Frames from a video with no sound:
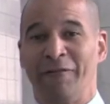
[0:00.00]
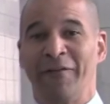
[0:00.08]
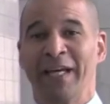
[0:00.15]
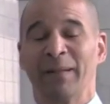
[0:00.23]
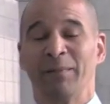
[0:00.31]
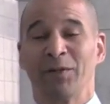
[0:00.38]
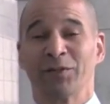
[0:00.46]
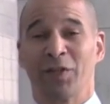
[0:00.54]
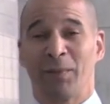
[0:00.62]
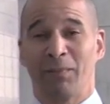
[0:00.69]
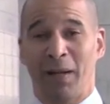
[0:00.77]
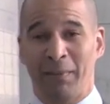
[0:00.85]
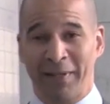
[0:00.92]
available to
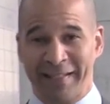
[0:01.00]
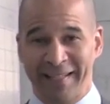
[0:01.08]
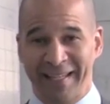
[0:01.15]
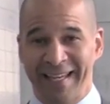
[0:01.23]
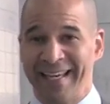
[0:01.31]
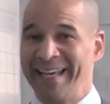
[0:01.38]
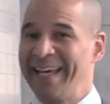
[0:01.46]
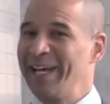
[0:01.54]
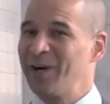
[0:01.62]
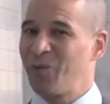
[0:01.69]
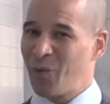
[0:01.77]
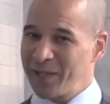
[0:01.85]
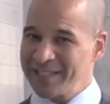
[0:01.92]
the public.
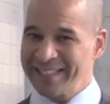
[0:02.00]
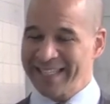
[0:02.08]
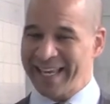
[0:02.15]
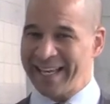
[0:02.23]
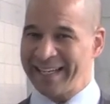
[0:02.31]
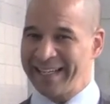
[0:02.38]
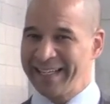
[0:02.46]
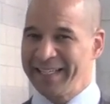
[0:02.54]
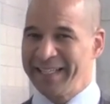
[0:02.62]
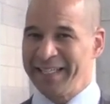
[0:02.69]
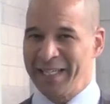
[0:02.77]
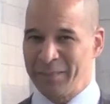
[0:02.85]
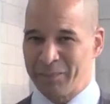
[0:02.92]
And once again,
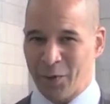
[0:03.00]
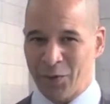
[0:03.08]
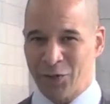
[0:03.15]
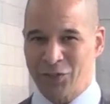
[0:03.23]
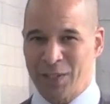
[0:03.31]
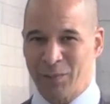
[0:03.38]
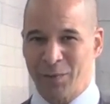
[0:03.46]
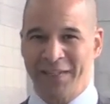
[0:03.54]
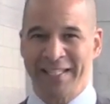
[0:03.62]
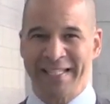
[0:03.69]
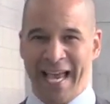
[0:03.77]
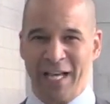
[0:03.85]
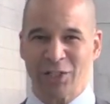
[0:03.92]
in partnership with
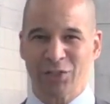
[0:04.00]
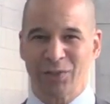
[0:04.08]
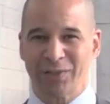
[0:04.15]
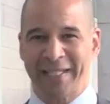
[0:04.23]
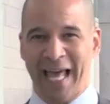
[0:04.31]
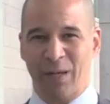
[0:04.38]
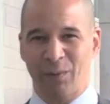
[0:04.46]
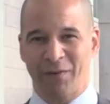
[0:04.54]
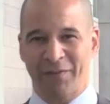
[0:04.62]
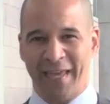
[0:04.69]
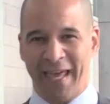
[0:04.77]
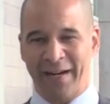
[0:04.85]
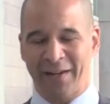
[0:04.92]
the National Gallery
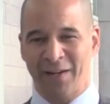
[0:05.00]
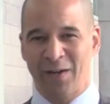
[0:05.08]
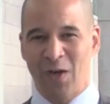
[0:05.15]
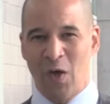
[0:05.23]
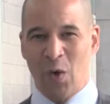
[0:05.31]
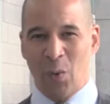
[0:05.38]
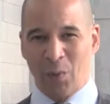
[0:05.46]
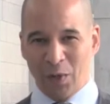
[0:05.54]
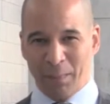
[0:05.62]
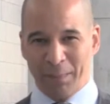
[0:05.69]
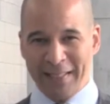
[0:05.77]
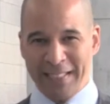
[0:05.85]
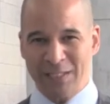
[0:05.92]
of Canada, we are
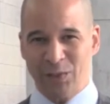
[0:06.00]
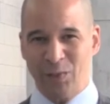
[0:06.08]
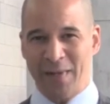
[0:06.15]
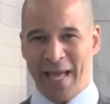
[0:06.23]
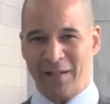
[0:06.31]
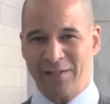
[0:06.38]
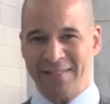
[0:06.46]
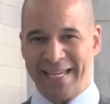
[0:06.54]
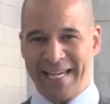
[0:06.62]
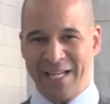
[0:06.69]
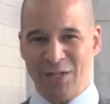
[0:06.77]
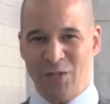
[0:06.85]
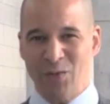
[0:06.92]
pleased to announce
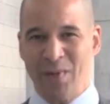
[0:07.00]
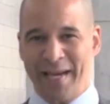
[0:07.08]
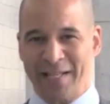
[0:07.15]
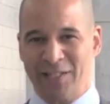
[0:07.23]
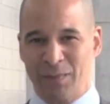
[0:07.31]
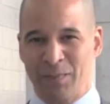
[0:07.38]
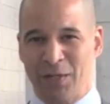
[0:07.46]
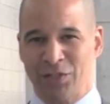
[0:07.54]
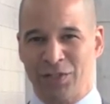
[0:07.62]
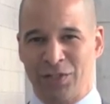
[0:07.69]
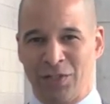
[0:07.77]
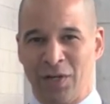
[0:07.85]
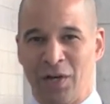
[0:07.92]
a new
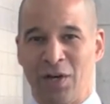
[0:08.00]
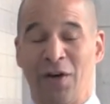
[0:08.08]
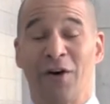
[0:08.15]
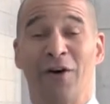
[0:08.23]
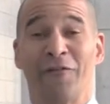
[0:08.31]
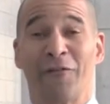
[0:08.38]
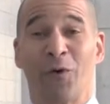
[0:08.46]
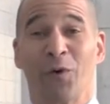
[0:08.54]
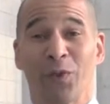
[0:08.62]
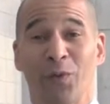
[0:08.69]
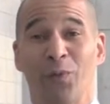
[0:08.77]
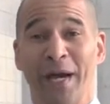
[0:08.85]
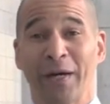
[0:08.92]
exhibition, For
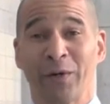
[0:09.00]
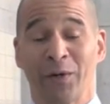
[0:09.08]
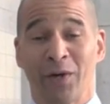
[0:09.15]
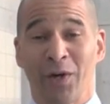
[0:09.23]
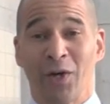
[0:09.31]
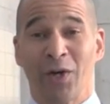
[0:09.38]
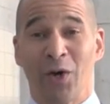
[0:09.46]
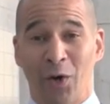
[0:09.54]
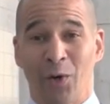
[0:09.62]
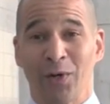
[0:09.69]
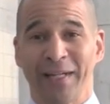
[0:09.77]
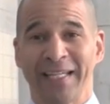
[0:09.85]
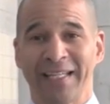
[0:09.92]
the Record
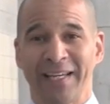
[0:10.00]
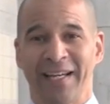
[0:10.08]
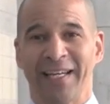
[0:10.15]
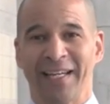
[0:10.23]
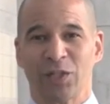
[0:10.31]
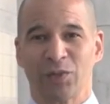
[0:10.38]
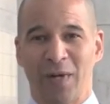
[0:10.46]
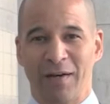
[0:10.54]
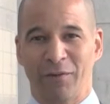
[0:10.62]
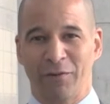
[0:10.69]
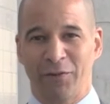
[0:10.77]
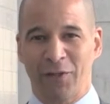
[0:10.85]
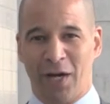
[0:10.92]
Early Canadian
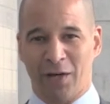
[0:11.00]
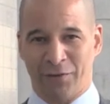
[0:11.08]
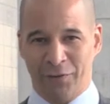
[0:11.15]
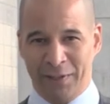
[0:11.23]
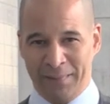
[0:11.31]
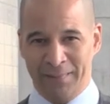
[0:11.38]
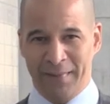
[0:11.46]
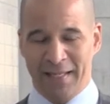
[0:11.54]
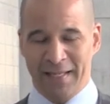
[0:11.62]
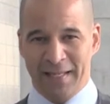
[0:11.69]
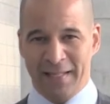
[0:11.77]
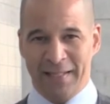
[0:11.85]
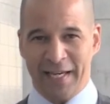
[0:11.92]
Travel Photography.
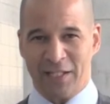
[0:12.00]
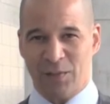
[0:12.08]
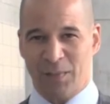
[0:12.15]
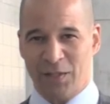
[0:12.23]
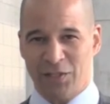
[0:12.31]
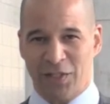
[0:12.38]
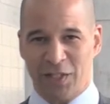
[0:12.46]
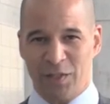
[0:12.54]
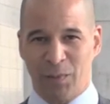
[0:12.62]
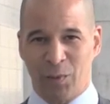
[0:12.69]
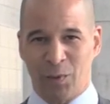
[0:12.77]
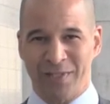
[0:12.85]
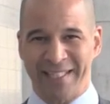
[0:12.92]
The exhibition
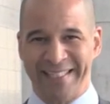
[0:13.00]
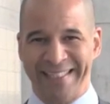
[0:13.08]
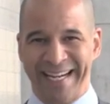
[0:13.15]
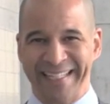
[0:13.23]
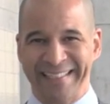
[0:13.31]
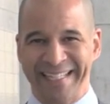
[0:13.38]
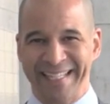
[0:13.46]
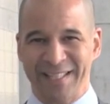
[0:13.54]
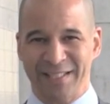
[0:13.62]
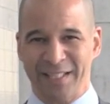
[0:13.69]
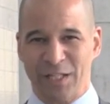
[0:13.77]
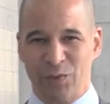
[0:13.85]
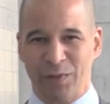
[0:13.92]
explores 19th
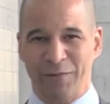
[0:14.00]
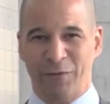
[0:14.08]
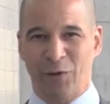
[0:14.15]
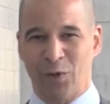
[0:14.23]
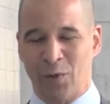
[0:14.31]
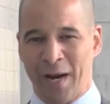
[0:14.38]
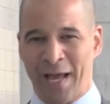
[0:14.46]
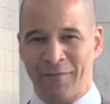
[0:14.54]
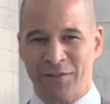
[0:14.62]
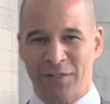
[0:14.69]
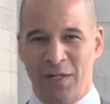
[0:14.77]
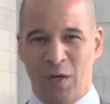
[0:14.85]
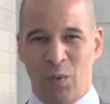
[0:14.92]
century
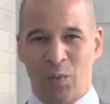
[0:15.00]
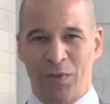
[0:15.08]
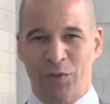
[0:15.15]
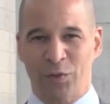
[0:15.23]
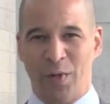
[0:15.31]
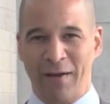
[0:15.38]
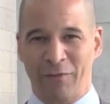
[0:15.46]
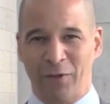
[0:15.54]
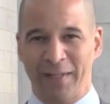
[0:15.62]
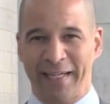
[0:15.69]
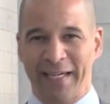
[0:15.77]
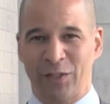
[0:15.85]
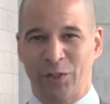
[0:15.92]
photographs with
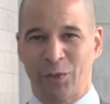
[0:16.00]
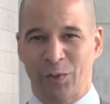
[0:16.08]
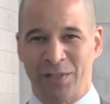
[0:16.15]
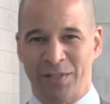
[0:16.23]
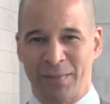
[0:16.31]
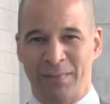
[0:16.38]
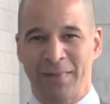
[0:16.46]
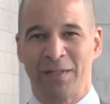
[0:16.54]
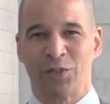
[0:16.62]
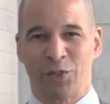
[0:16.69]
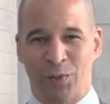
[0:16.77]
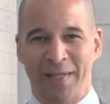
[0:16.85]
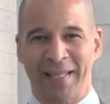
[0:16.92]
travel and tourism
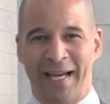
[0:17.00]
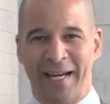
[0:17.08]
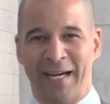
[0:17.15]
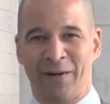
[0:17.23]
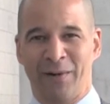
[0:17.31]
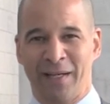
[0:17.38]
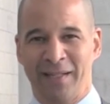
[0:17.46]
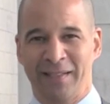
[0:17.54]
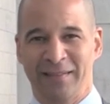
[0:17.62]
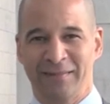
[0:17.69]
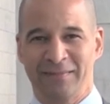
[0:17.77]
during that era.